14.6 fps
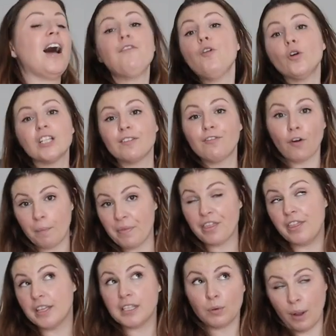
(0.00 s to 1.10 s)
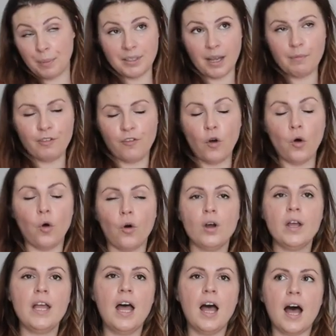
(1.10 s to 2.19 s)
I've ordered from this website
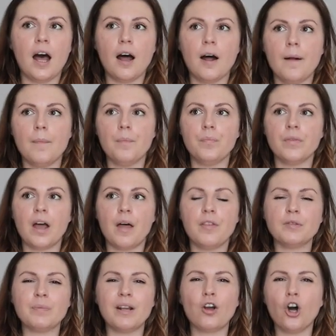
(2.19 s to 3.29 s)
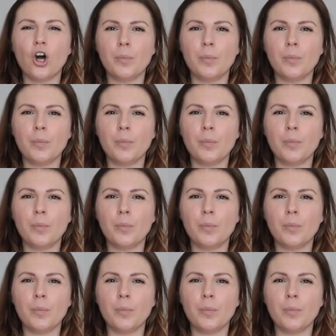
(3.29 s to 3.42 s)
before, um, and there's been a